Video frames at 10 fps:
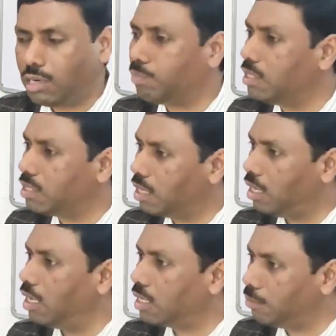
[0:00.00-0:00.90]
That means
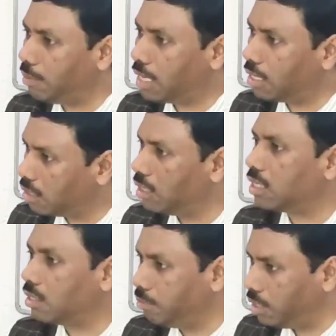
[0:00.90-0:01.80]
ultimately
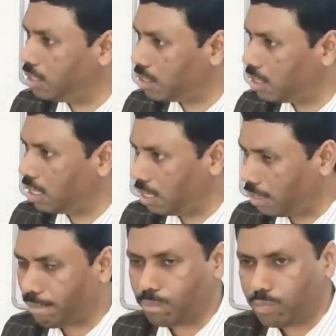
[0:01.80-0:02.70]
30 minutes
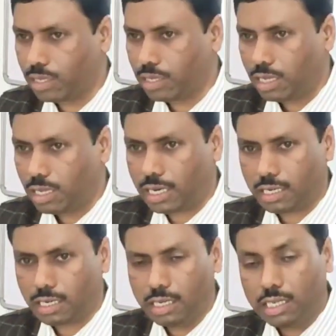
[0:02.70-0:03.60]
needling.
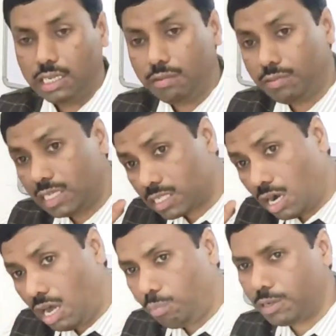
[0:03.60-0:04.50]
Right. If the
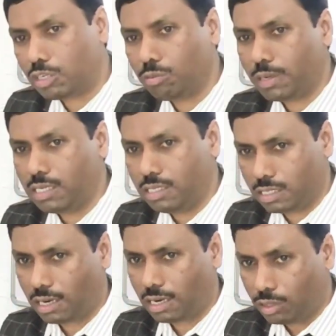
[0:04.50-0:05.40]
scalp
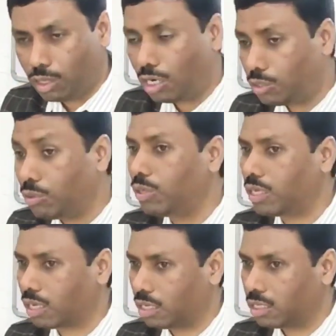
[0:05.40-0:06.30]
acupuncture you are
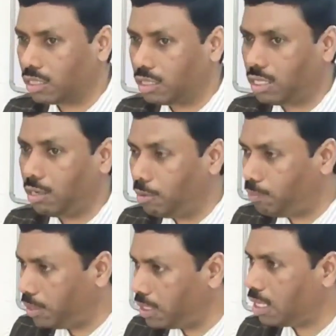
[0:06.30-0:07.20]
doing, the
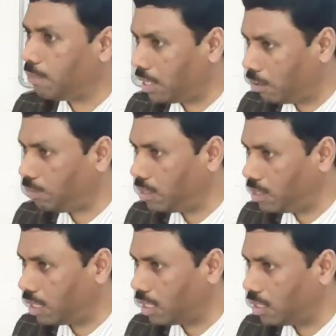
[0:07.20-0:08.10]
hemiplegia,
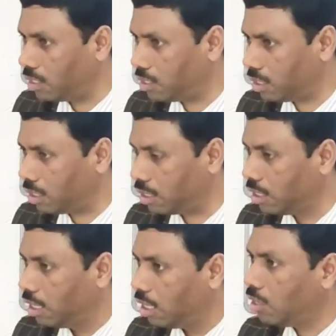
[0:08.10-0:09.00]
paraplegia condition,
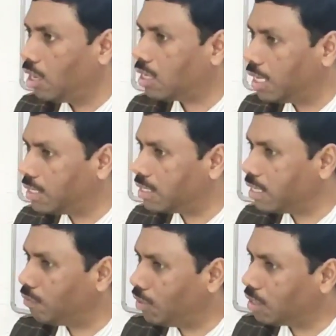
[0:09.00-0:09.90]
not less
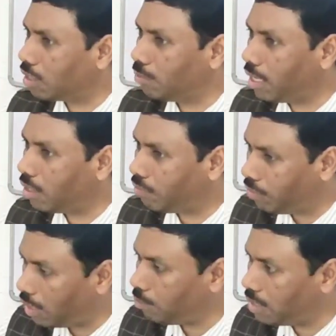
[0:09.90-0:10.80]
than
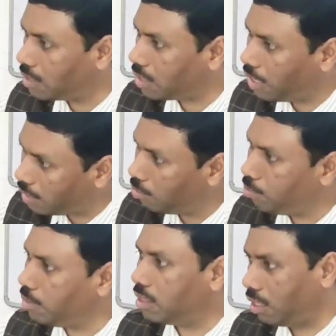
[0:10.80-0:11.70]
45 minutes, let
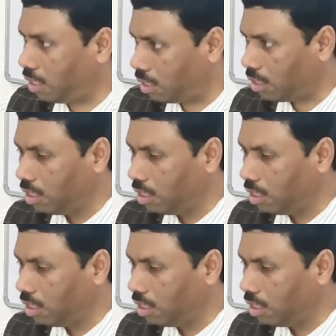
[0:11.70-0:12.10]
it be there.